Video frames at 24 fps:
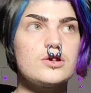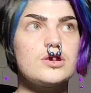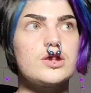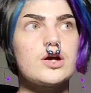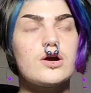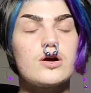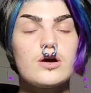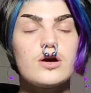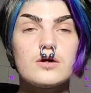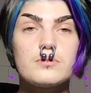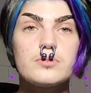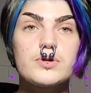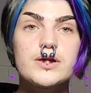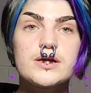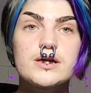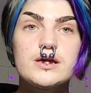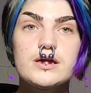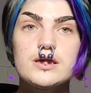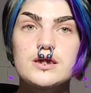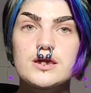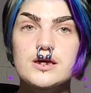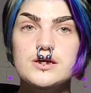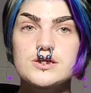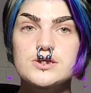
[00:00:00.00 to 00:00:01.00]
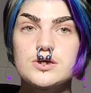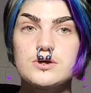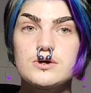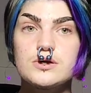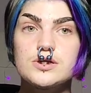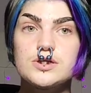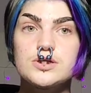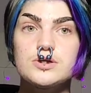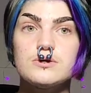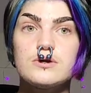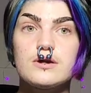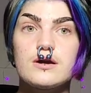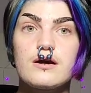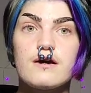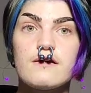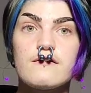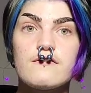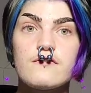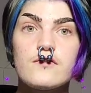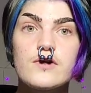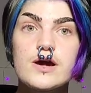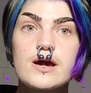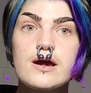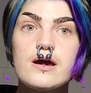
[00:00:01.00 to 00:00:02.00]
there are plenty of things you can do that are
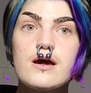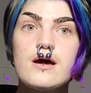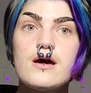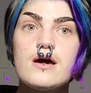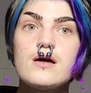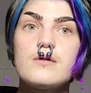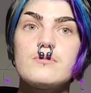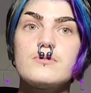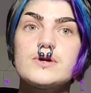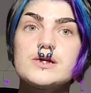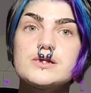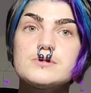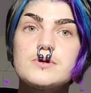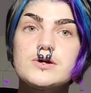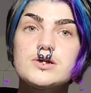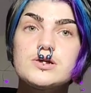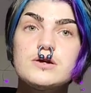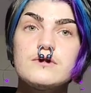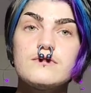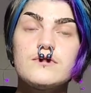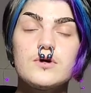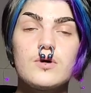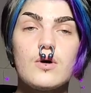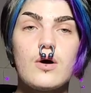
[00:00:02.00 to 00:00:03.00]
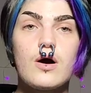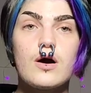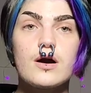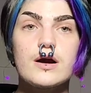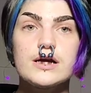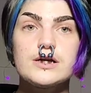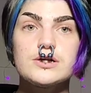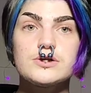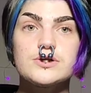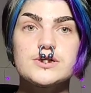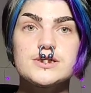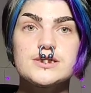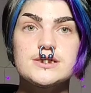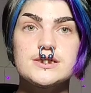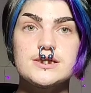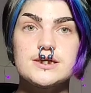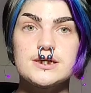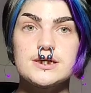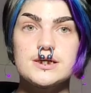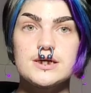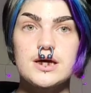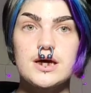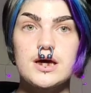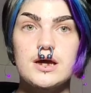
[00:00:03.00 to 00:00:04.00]
free, but especially if you are
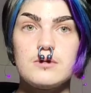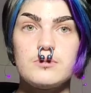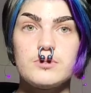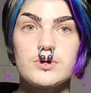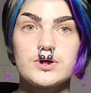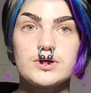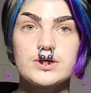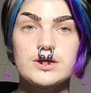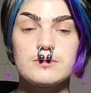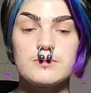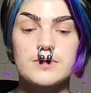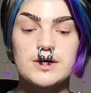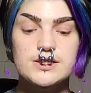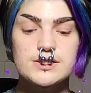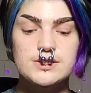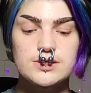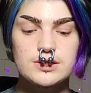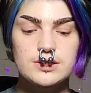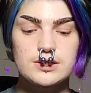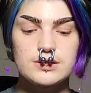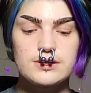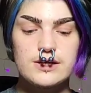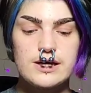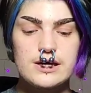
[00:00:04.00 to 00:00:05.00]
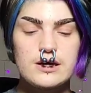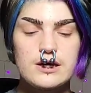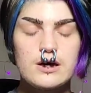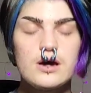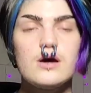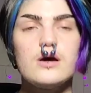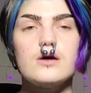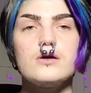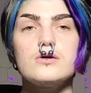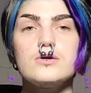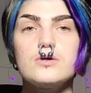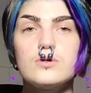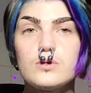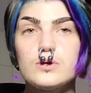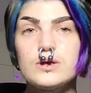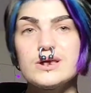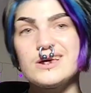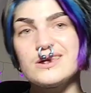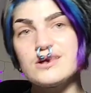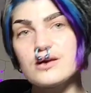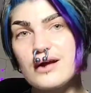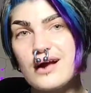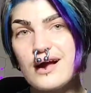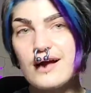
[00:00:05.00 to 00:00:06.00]
interested in building muscle, like, you will
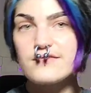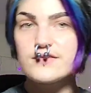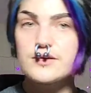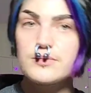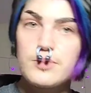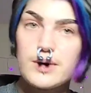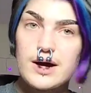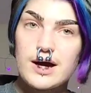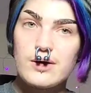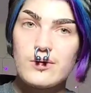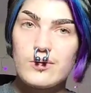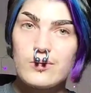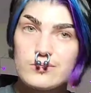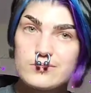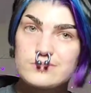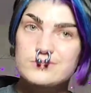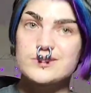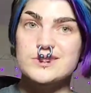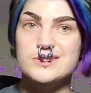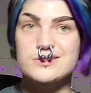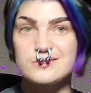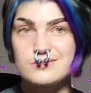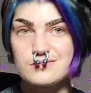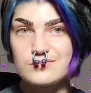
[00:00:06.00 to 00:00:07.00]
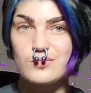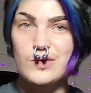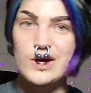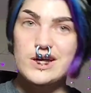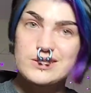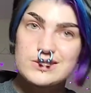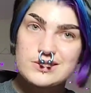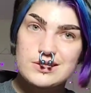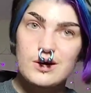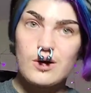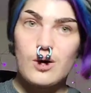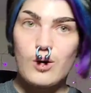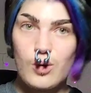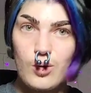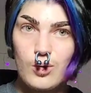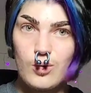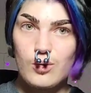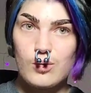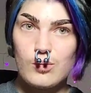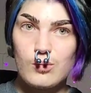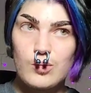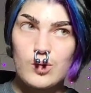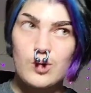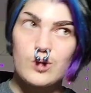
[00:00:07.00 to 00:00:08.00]
either have to buy weights at
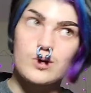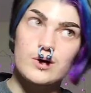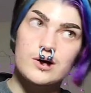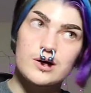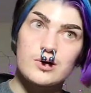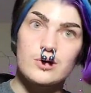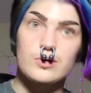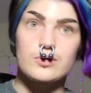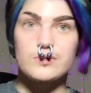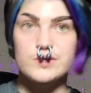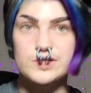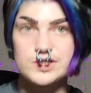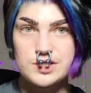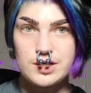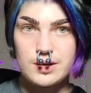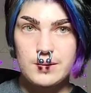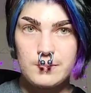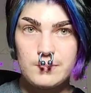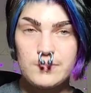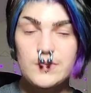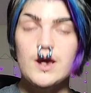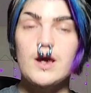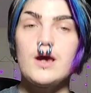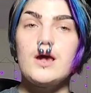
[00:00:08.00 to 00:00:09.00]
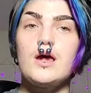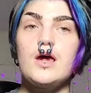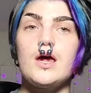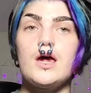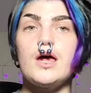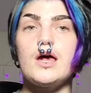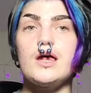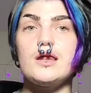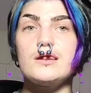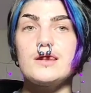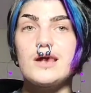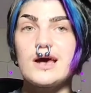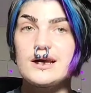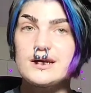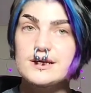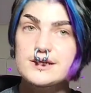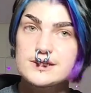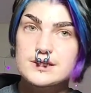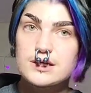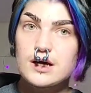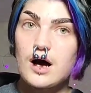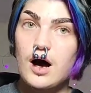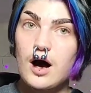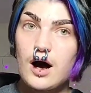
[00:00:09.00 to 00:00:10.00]
home or go to a gym, and that
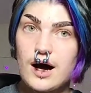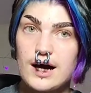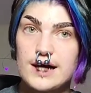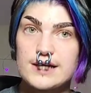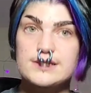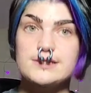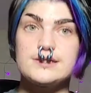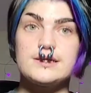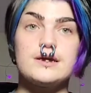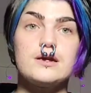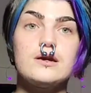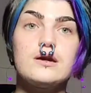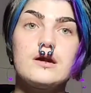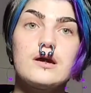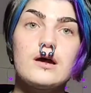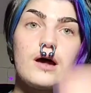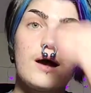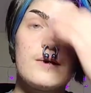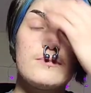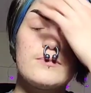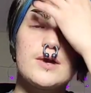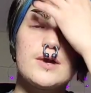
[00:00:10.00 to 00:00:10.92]
is a cost. And